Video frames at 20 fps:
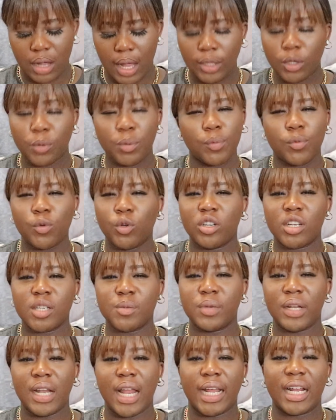I know people will
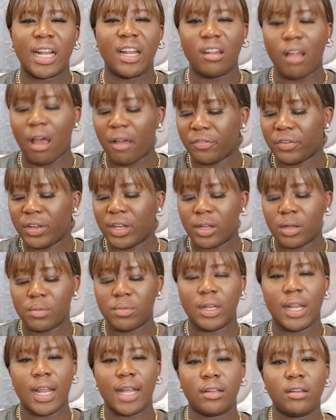just be like laughing at
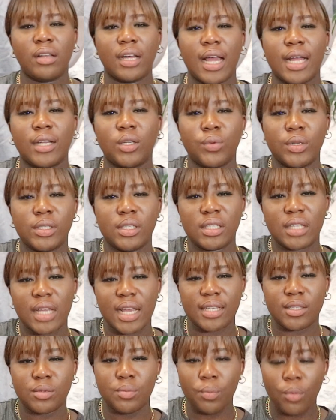me, like, look at the way this
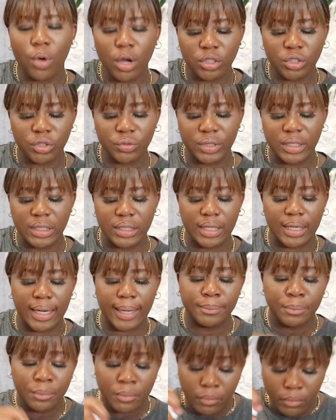guy is murdering the
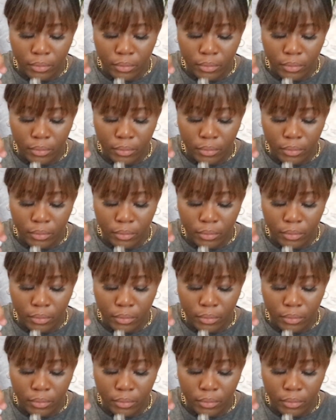name